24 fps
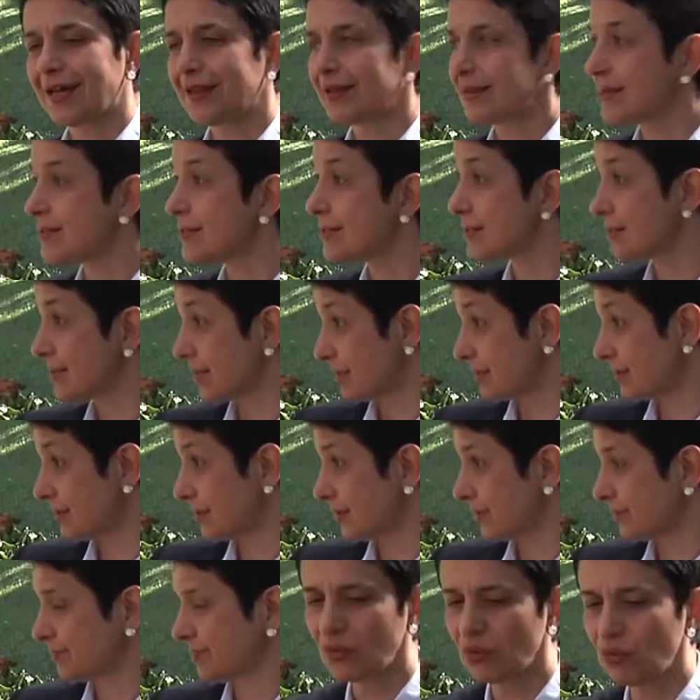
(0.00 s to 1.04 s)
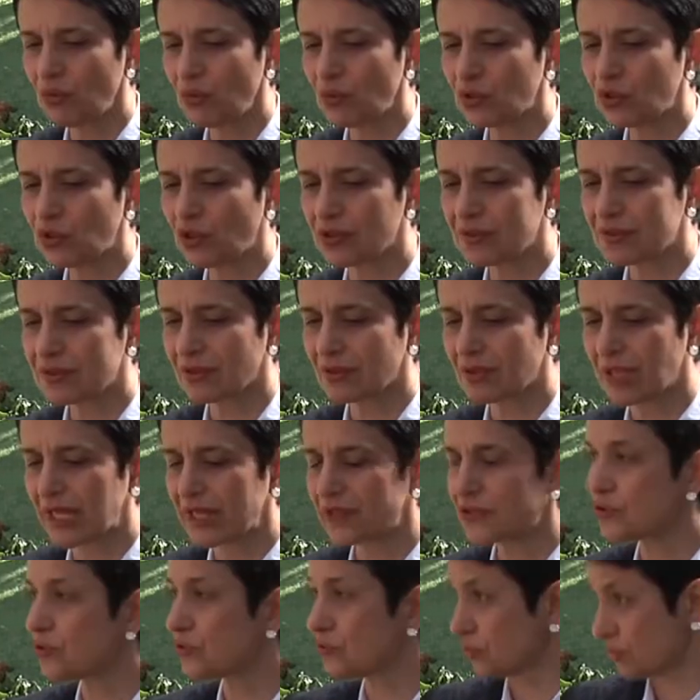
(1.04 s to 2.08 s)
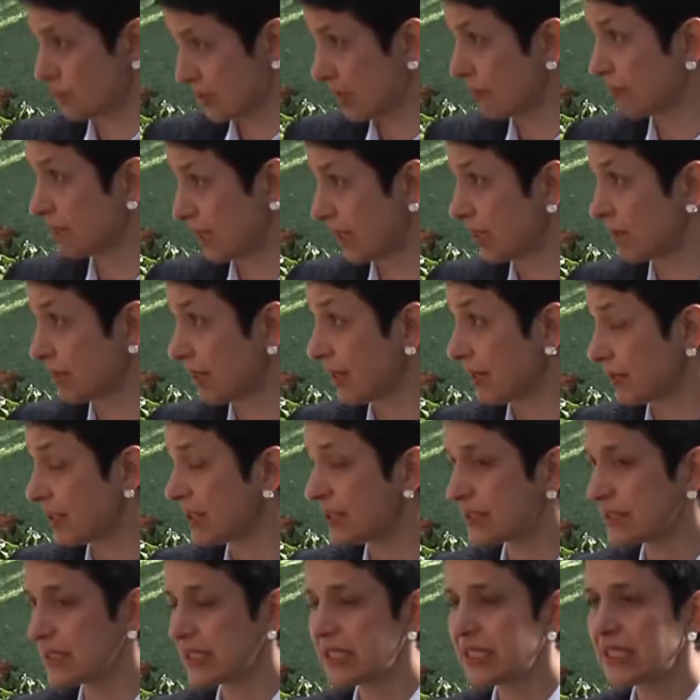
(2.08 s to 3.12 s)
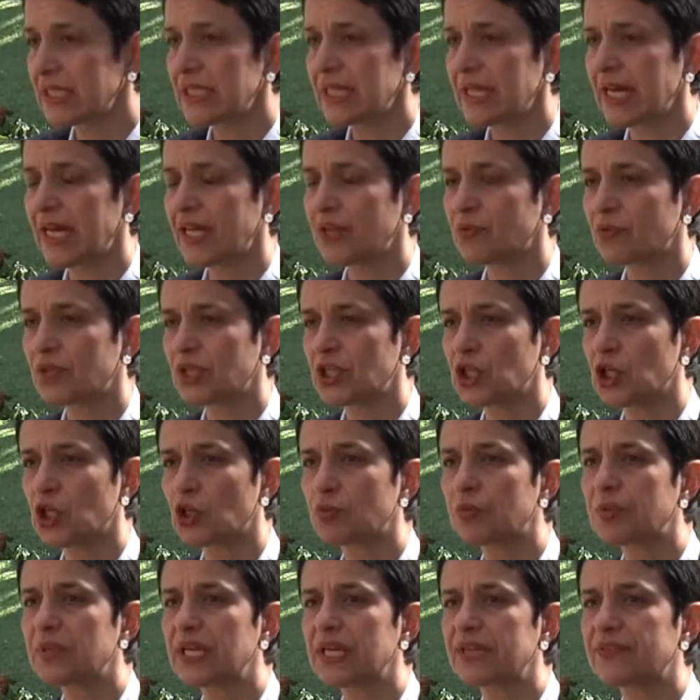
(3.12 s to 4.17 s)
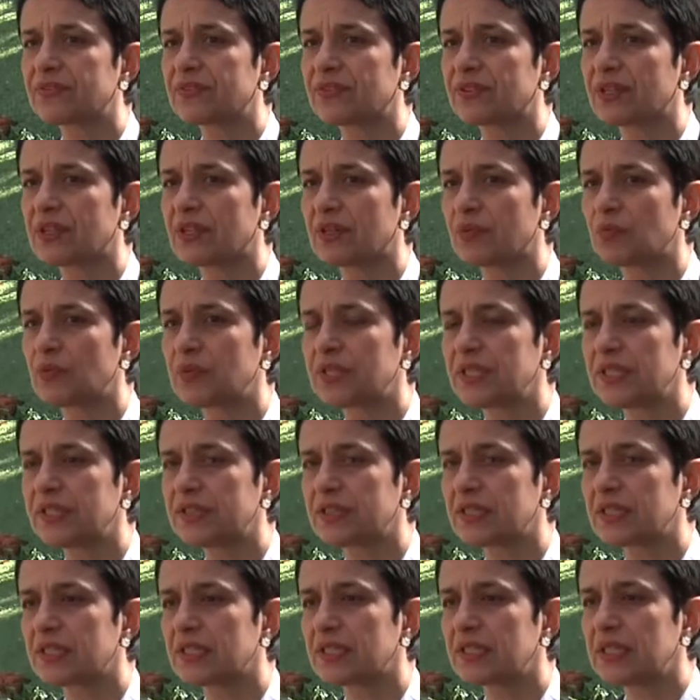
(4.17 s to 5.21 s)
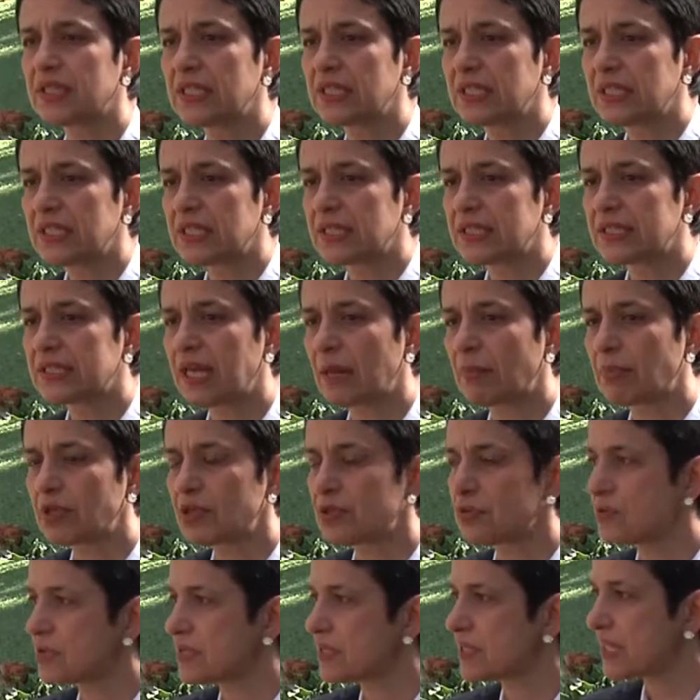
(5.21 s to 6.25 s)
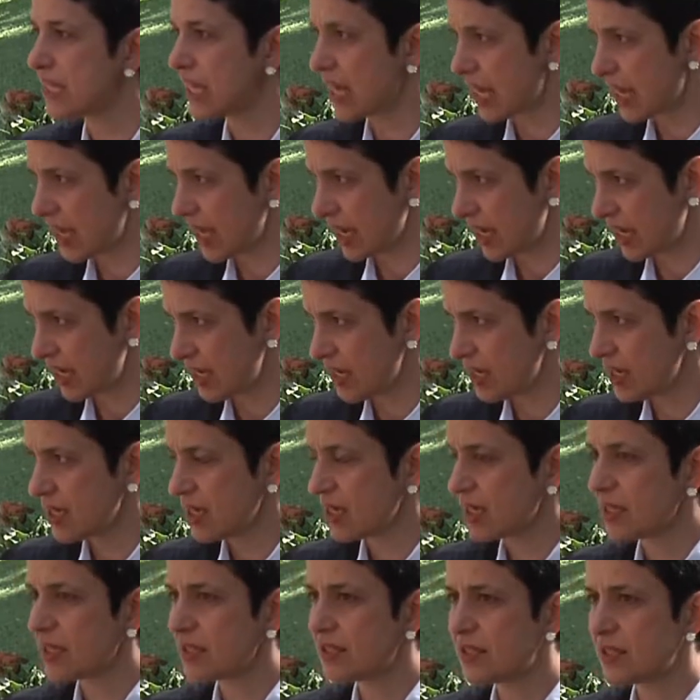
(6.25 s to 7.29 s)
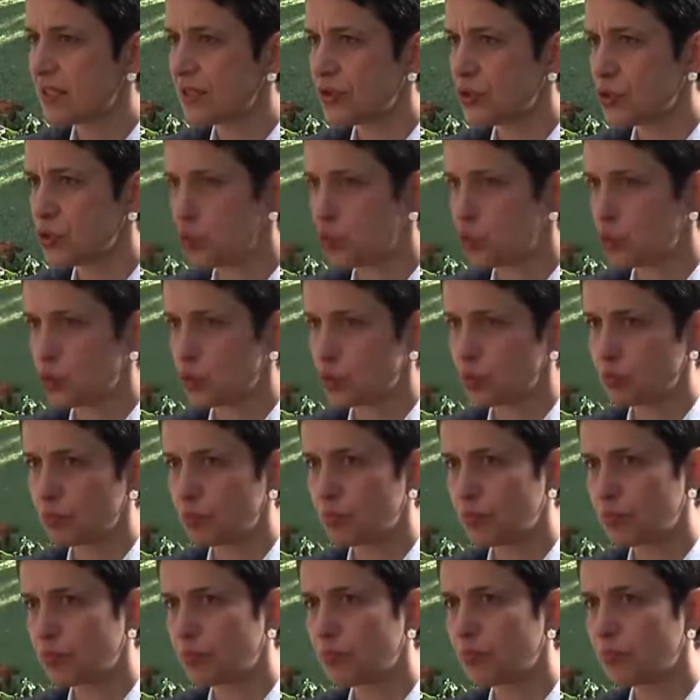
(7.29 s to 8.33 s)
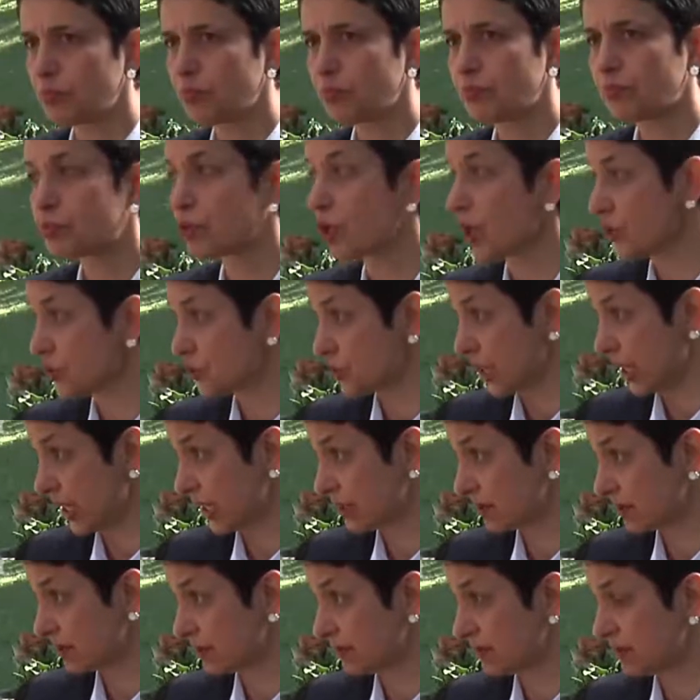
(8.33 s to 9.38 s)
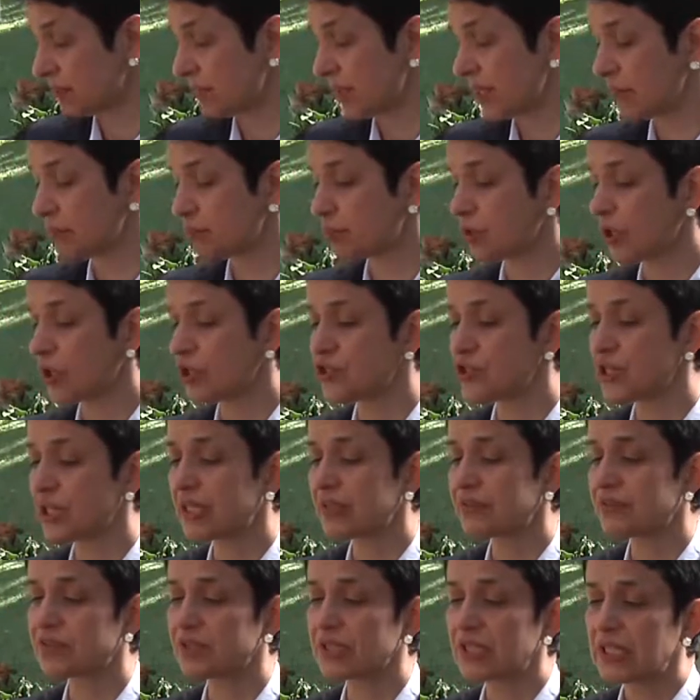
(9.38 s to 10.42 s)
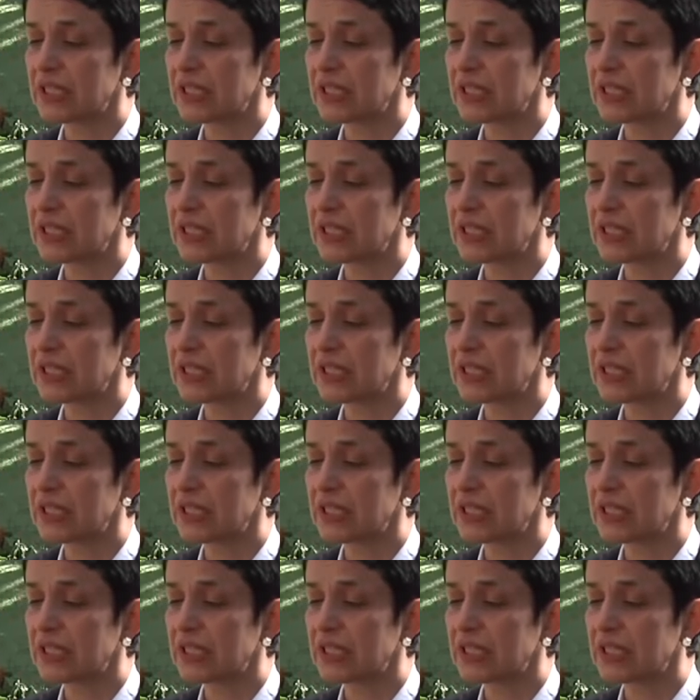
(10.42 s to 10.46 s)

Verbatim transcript: this is it. We would also like to do something about it, and we hope that uh, within the WCAA, the new project, the main project,